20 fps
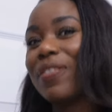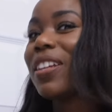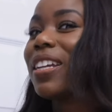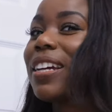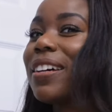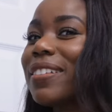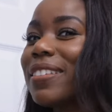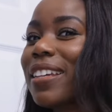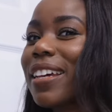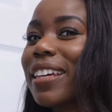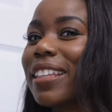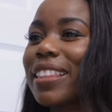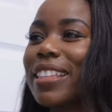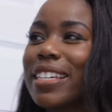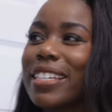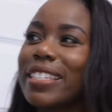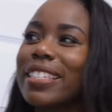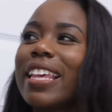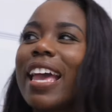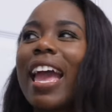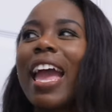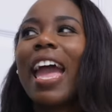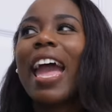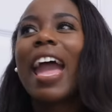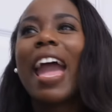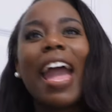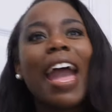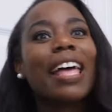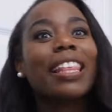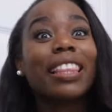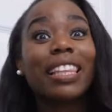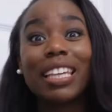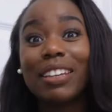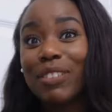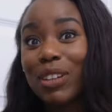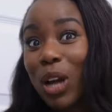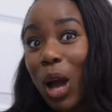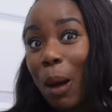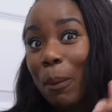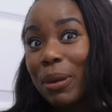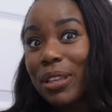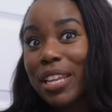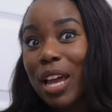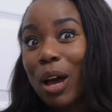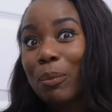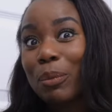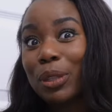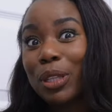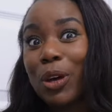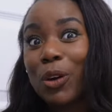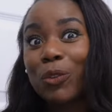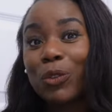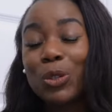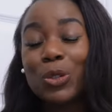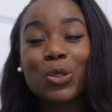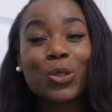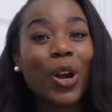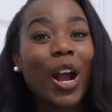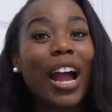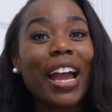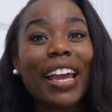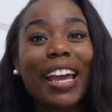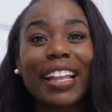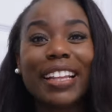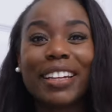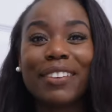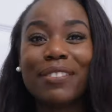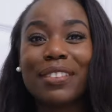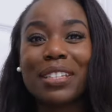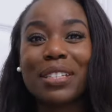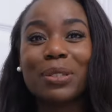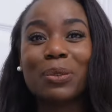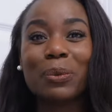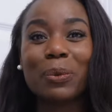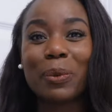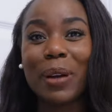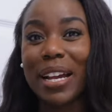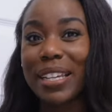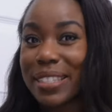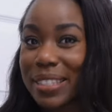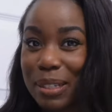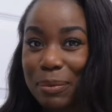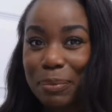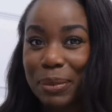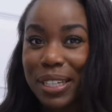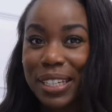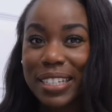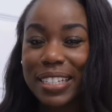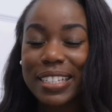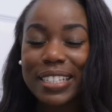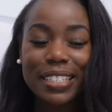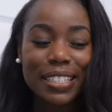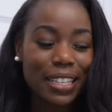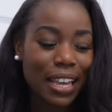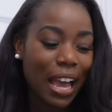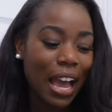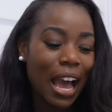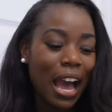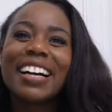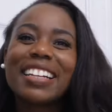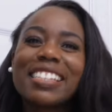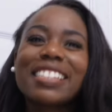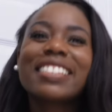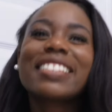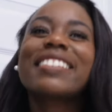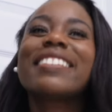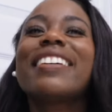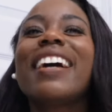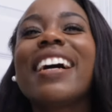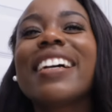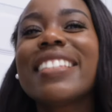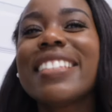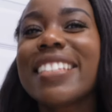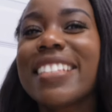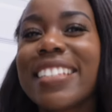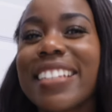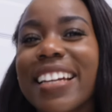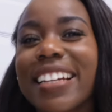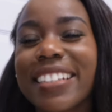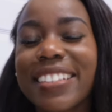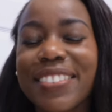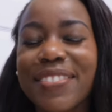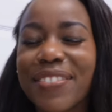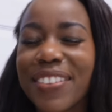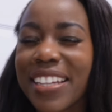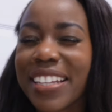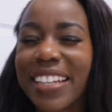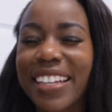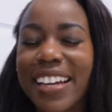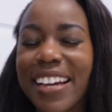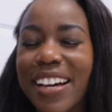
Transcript: videos like this, and leave a comment down below if you try any of these recipes. I'll see you guys in the next video.